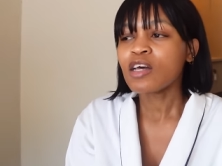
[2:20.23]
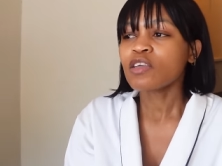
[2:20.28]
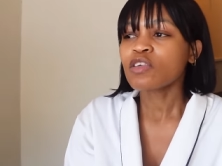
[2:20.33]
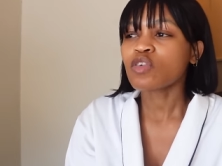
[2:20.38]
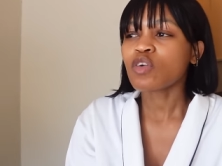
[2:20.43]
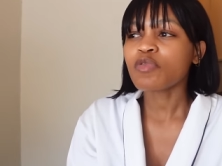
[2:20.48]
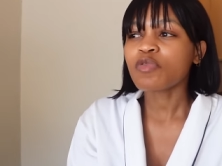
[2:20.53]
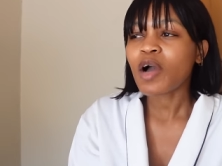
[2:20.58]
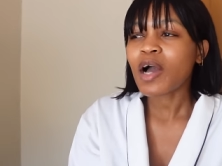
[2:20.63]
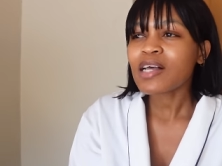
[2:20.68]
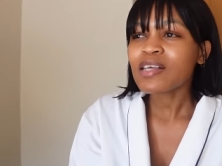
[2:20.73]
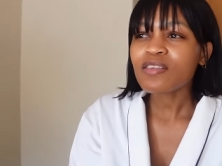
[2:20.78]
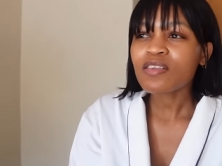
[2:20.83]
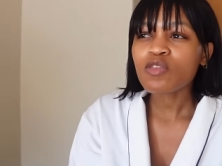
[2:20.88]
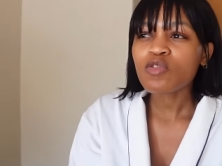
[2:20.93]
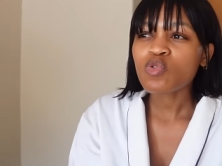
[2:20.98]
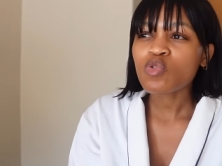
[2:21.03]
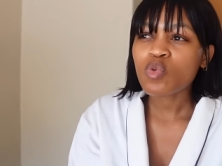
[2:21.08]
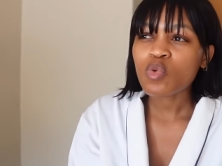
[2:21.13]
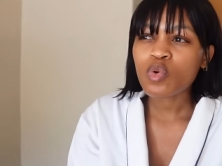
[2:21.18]
So for us
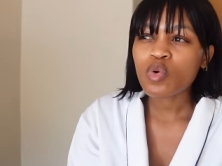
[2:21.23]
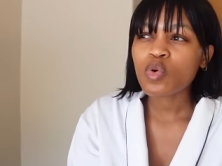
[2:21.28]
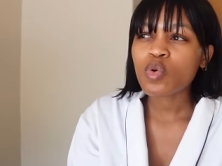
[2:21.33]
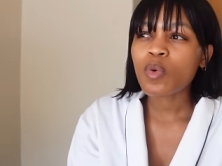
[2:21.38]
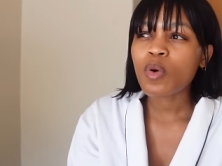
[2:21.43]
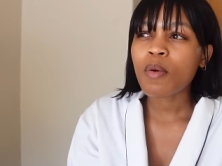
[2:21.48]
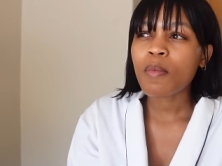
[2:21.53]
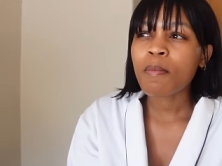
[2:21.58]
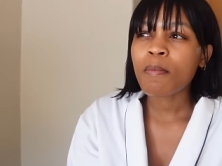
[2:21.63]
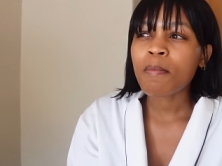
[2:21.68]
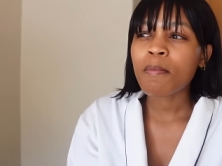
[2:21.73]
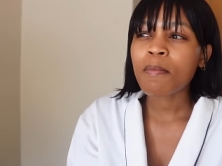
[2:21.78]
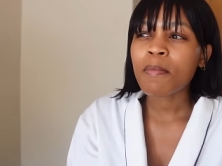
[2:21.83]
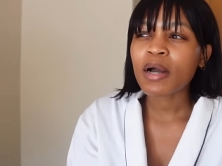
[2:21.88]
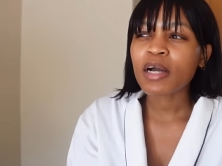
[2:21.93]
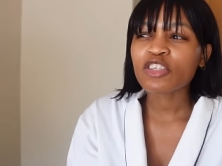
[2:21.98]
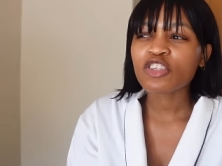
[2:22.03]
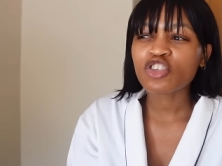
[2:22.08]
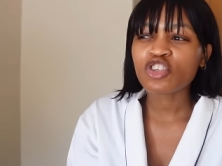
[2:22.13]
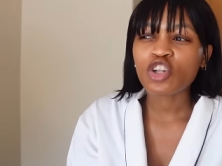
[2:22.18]
it took
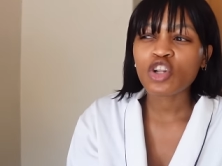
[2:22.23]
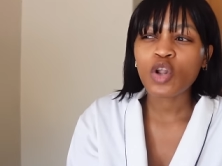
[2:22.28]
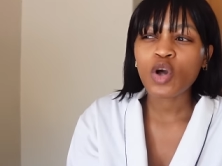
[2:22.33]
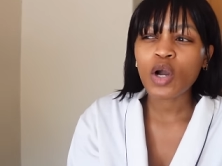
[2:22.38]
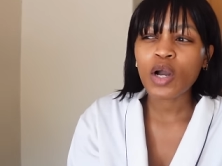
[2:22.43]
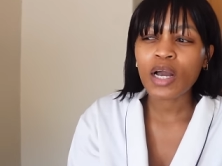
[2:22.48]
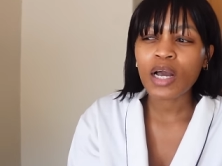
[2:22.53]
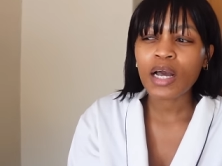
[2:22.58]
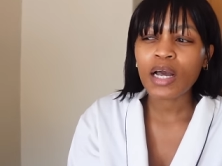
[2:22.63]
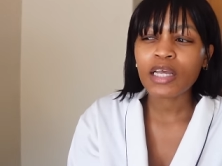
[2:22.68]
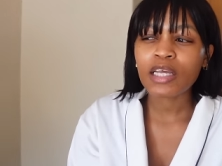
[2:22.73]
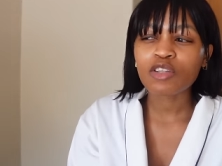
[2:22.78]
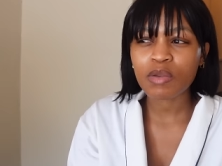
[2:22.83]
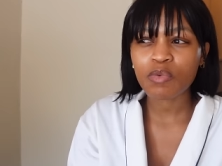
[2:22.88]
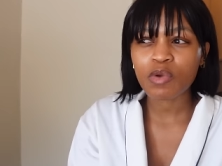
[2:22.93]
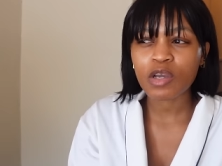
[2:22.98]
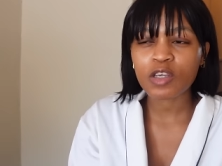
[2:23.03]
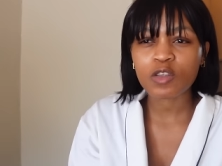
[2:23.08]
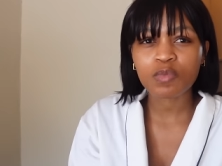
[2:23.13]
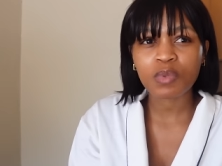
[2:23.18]
much longer
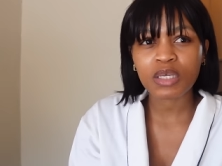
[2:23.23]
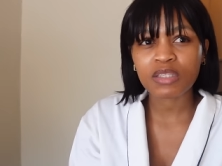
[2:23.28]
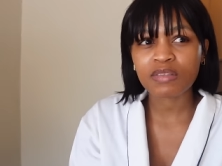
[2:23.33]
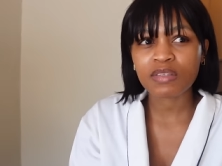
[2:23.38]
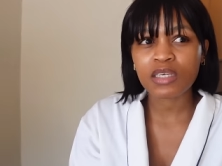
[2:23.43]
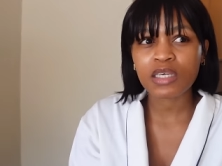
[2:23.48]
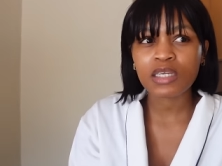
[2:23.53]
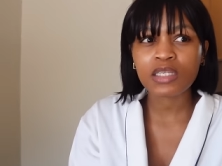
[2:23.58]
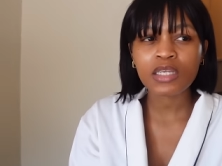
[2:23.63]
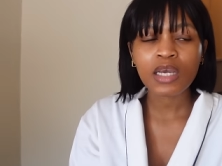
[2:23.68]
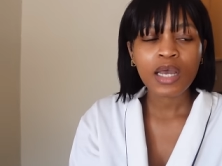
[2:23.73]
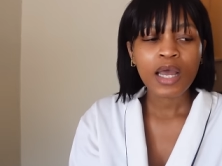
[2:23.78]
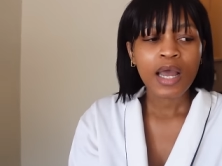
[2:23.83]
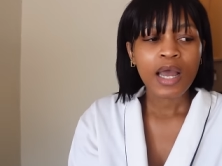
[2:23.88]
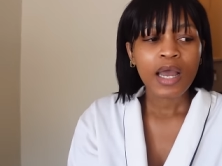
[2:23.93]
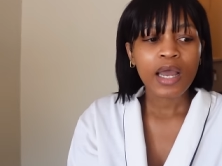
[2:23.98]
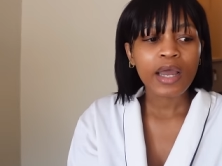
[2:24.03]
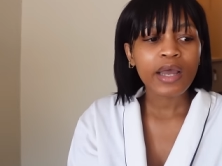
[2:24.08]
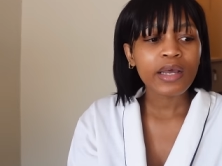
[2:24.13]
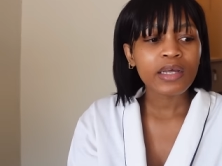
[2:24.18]
than we expected
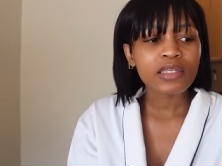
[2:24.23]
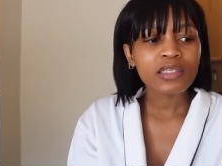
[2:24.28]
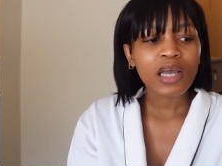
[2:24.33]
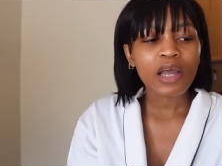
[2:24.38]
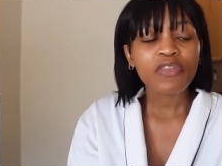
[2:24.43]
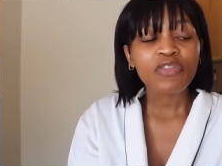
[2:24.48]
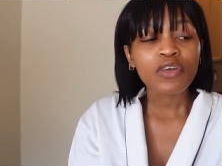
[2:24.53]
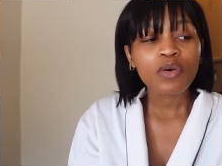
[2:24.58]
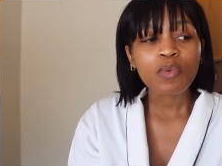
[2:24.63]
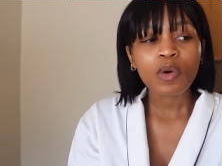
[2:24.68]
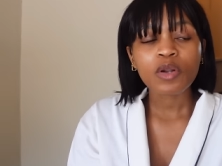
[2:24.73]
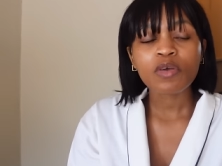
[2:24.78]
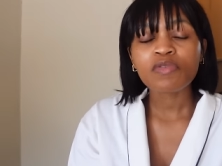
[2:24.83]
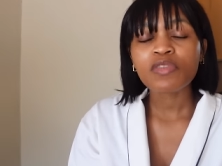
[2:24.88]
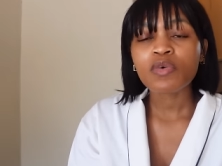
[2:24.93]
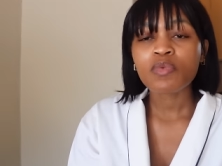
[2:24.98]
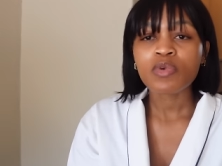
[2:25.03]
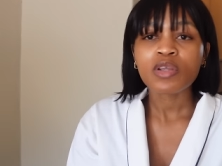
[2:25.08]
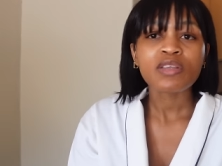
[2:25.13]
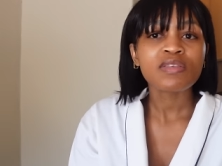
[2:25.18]
and I think one of
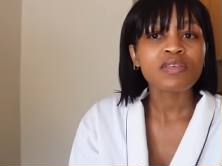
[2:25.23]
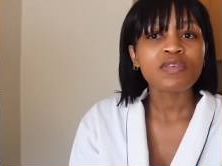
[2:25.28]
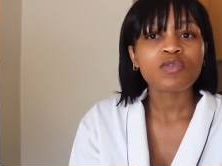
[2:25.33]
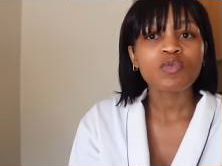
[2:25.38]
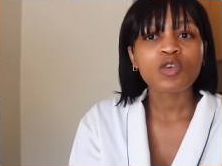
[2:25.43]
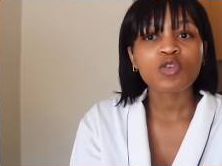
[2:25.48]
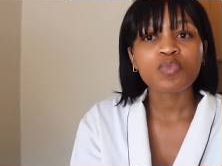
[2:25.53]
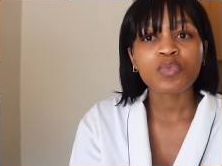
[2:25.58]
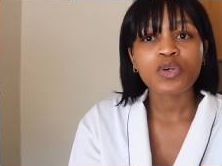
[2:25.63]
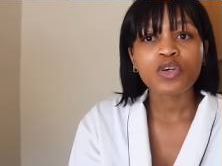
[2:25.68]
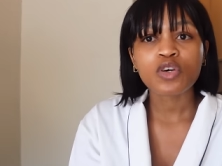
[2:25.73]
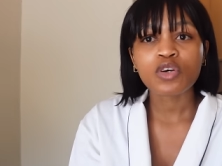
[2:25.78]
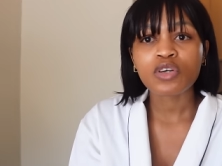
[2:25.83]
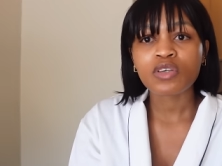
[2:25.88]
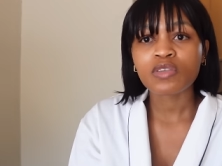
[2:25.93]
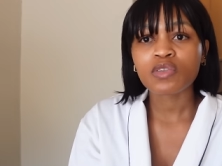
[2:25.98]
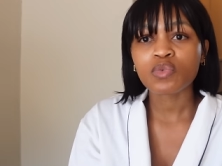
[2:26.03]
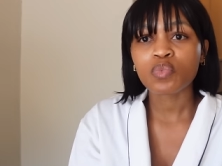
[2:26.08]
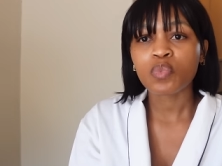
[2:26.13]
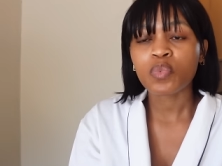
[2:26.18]
the reasons was
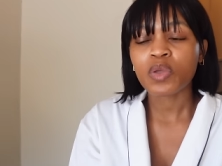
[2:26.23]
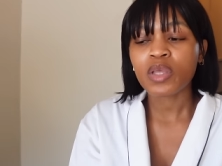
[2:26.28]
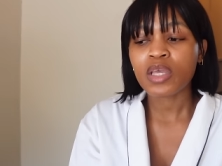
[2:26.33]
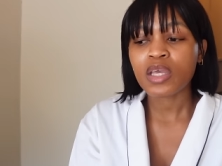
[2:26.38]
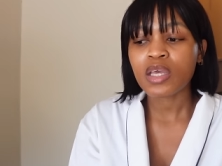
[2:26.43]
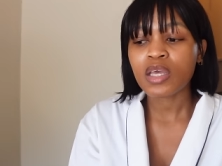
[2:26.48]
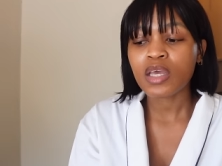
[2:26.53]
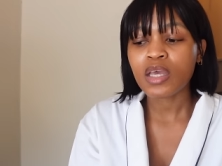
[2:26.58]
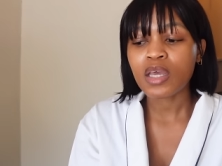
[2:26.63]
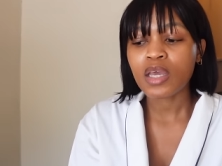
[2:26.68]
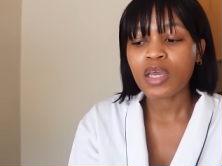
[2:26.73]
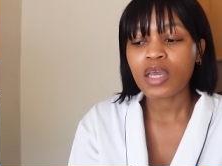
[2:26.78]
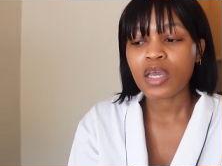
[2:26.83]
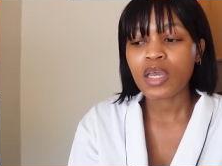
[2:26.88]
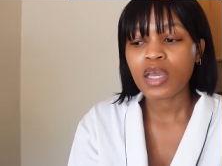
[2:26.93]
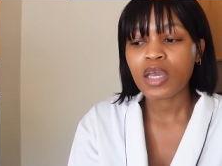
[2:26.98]
because we